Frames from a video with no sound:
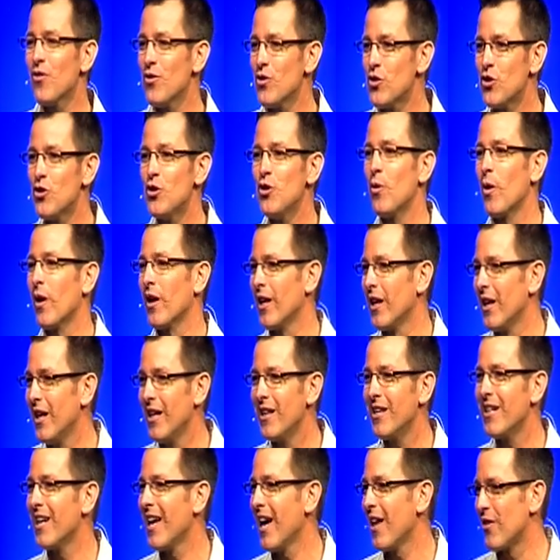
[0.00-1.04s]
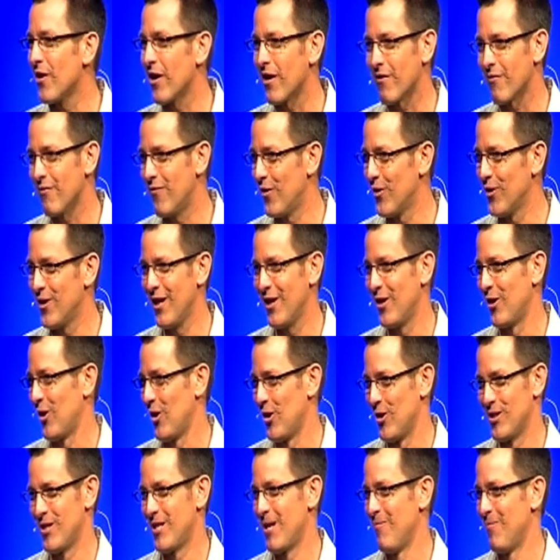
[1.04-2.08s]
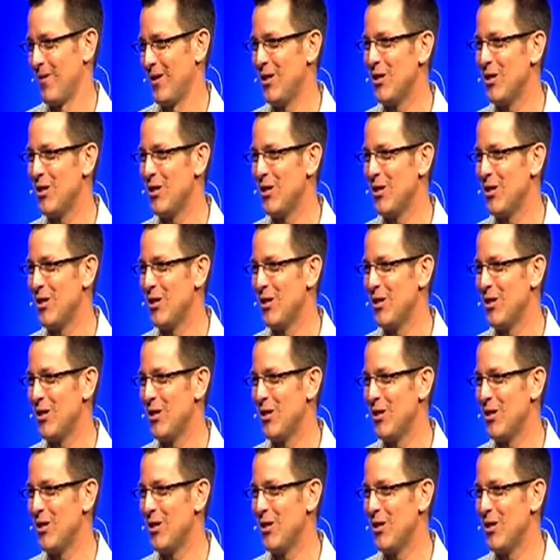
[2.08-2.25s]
Stewart getting together for dinner or something.